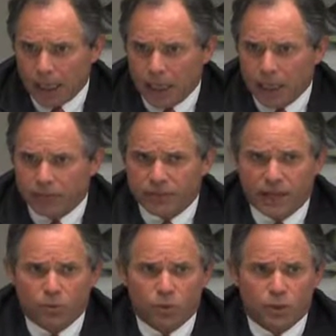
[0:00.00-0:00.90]
And
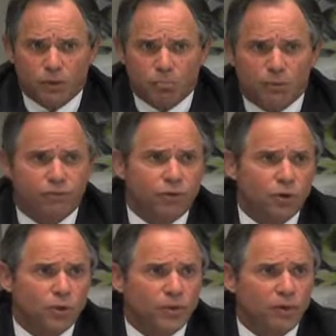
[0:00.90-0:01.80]
they would
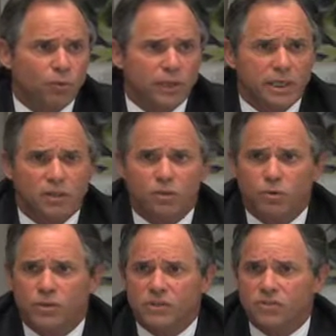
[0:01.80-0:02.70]
prefer that we
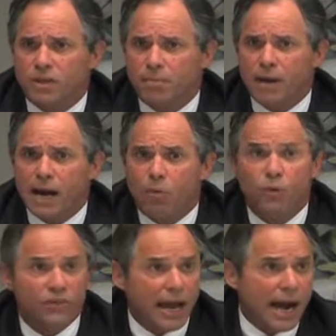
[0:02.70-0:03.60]
do this somehow
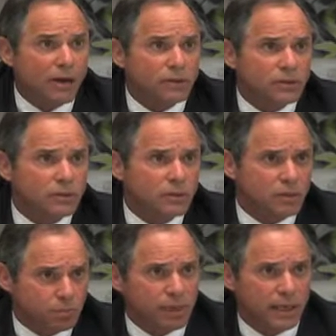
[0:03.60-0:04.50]
without
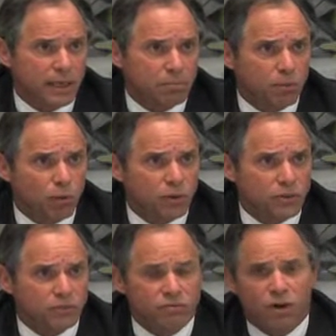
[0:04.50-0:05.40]
the planning
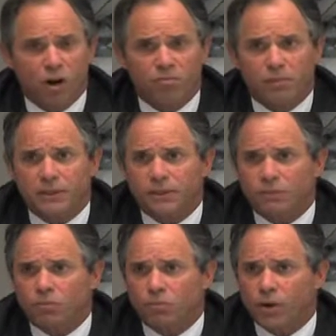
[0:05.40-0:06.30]
board's involvement,
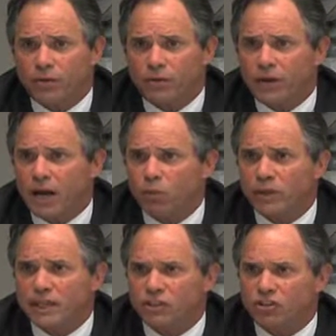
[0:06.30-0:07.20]
and whether or not
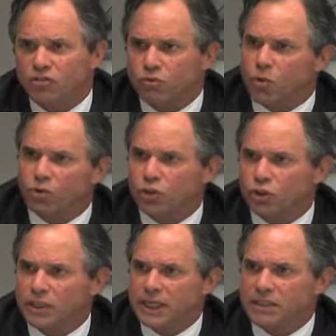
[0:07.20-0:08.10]
we can just, quote,
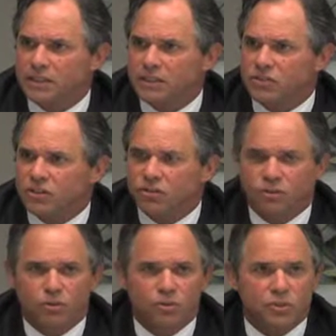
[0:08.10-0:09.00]
look at these
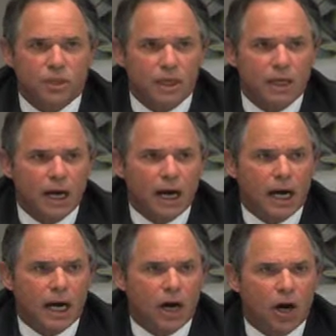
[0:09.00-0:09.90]
issues
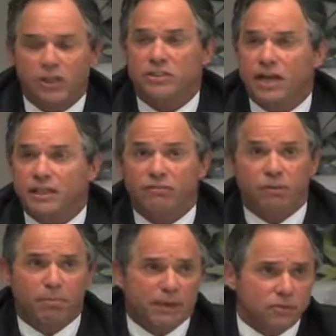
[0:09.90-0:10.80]
on a
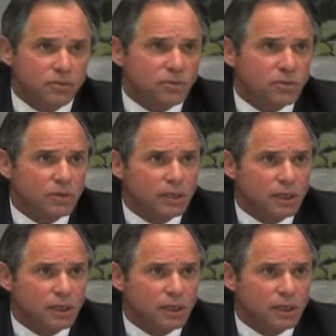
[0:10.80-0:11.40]
scientific basis